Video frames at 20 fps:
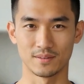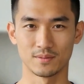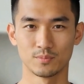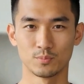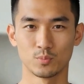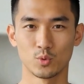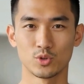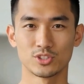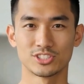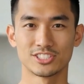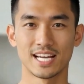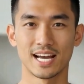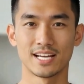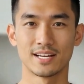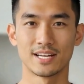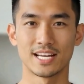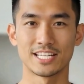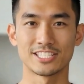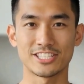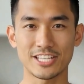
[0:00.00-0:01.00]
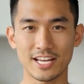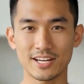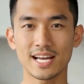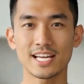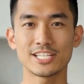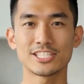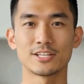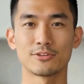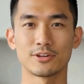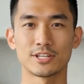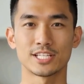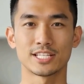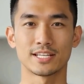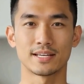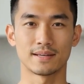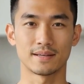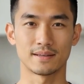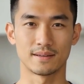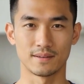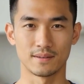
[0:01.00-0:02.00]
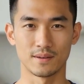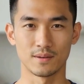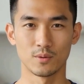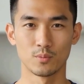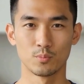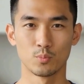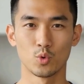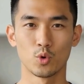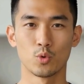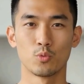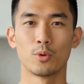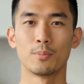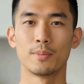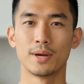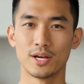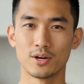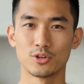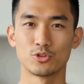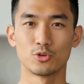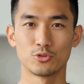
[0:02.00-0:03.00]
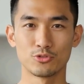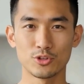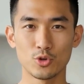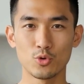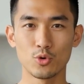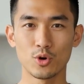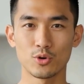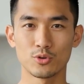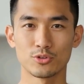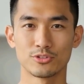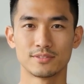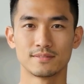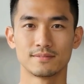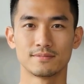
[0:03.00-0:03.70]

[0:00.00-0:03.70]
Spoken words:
more satellite cell activity, more repair-driven growth.